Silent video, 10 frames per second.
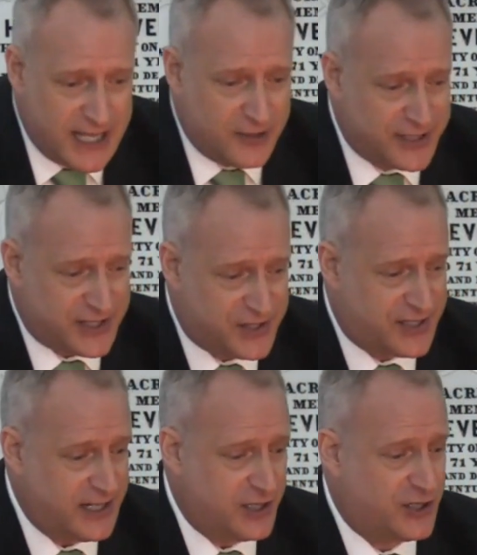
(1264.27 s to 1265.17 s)

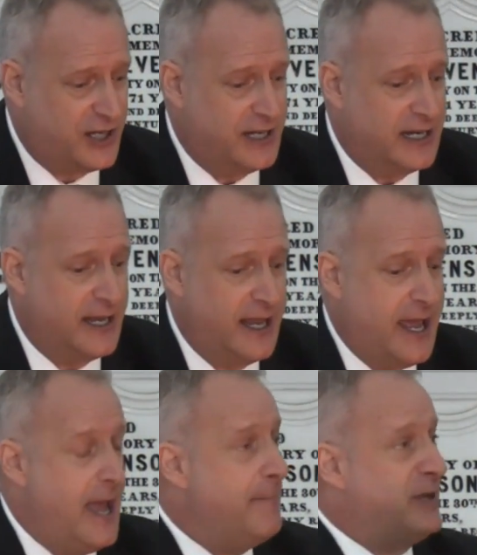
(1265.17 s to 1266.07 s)
distinction
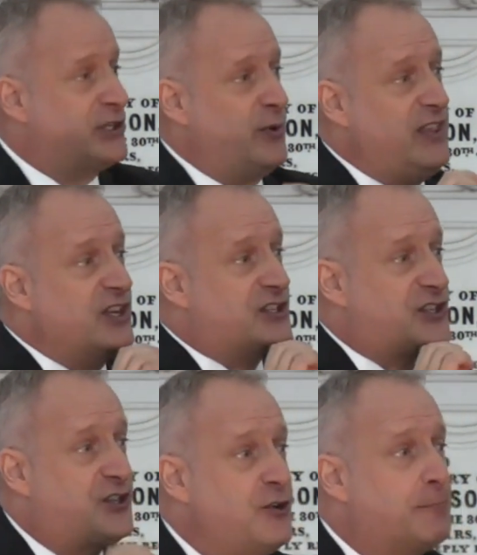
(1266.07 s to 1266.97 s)
between the
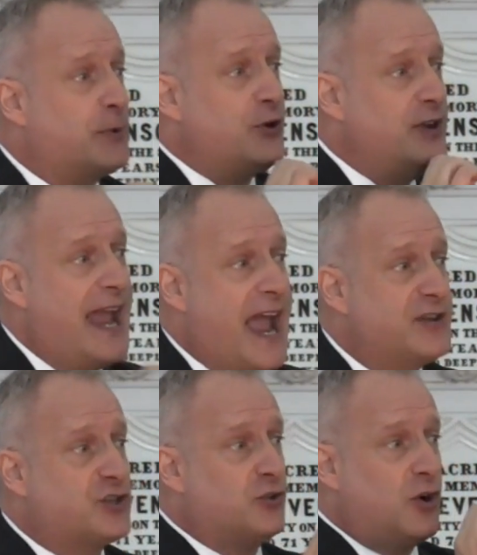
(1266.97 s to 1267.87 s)

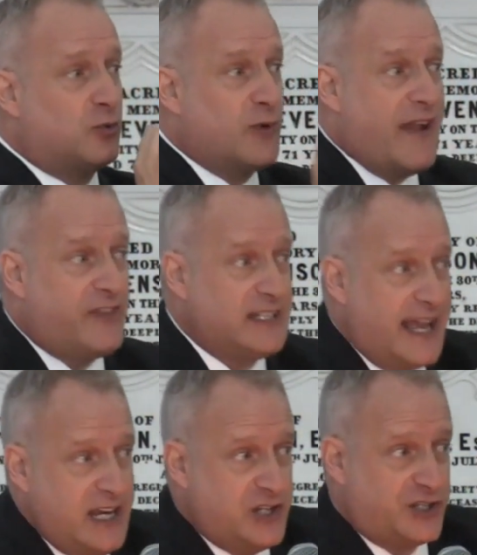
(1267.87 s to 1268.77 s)
supernatural
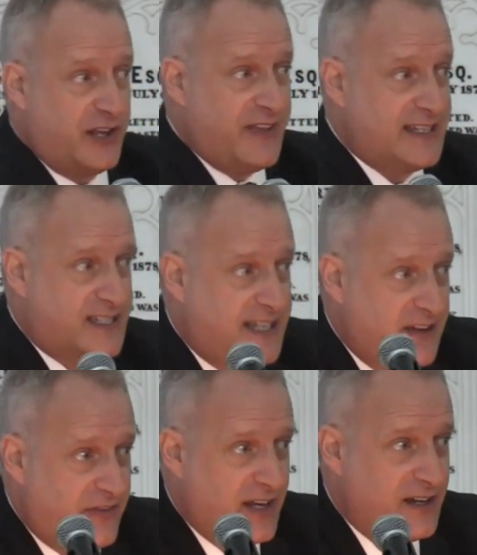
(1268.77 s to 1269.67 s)
revelation that's
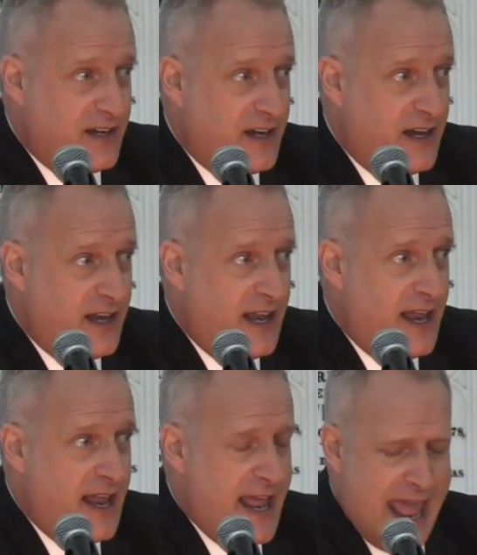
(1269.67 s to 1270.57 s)
given
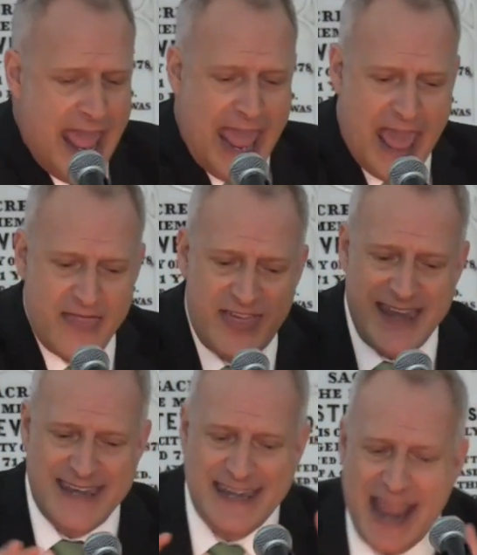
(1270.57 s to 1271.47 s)
and the
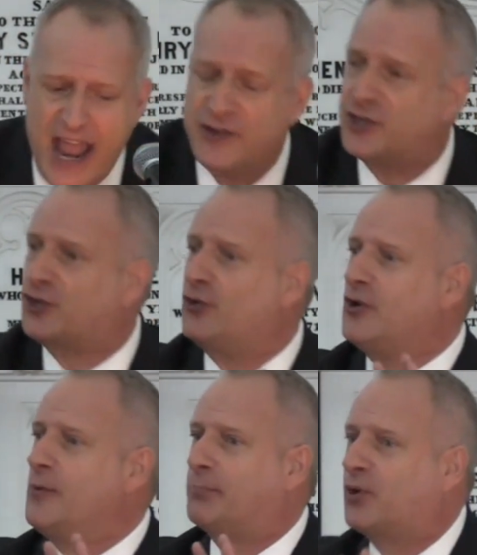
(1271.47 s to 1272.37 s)

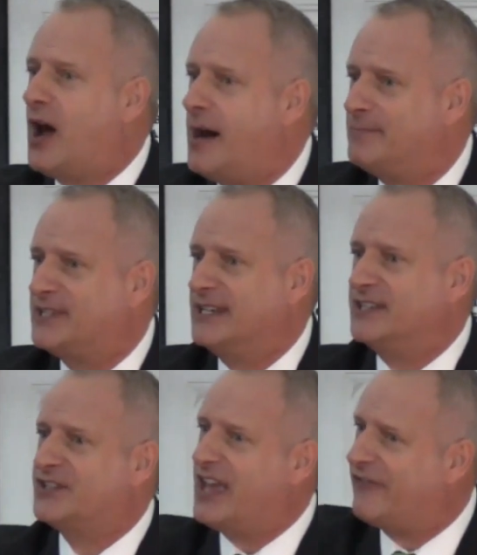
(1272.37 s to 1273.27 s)
natural
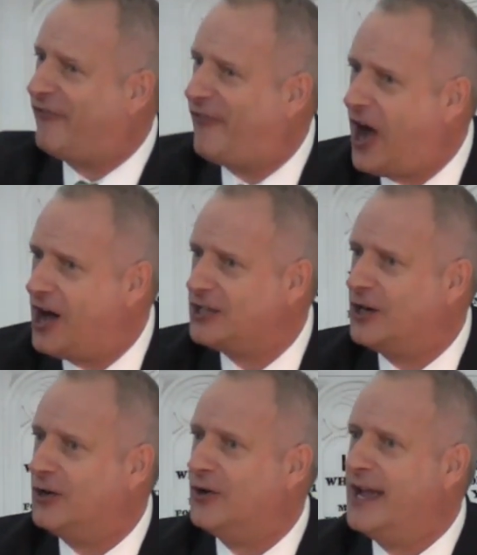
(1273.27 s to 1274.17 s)
promptings that
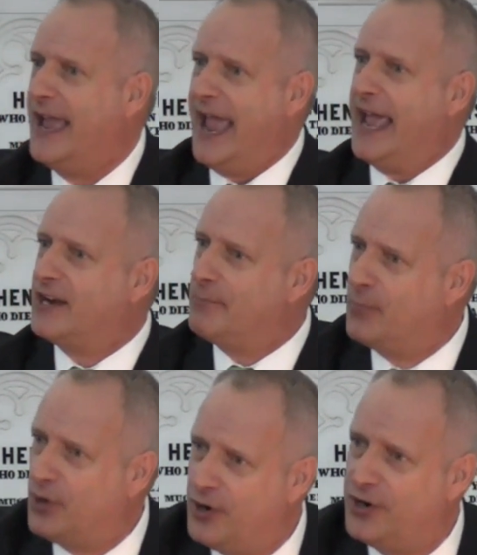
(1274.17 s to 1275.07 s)
follow and
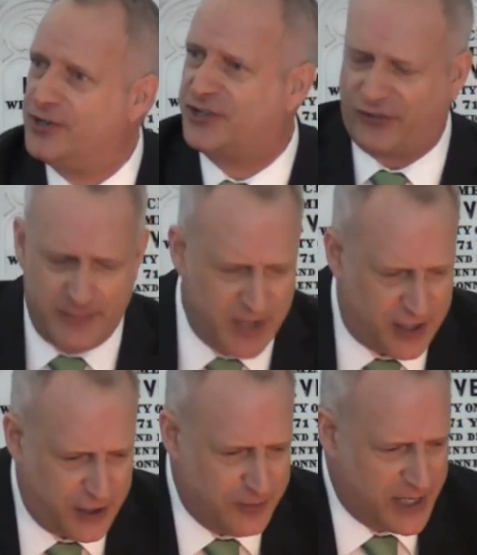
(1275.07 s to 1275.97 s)
emerge from the
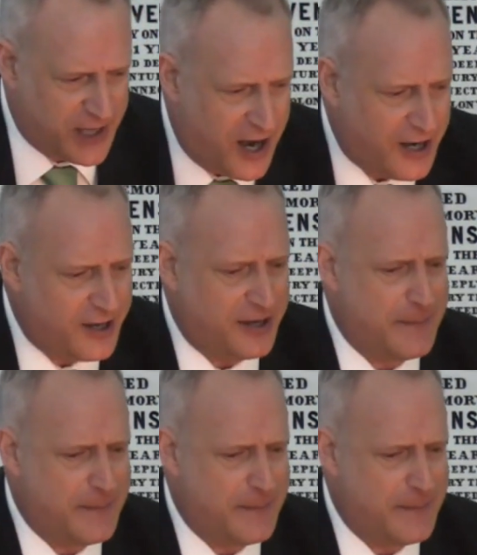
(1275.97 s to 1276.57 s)
human heart.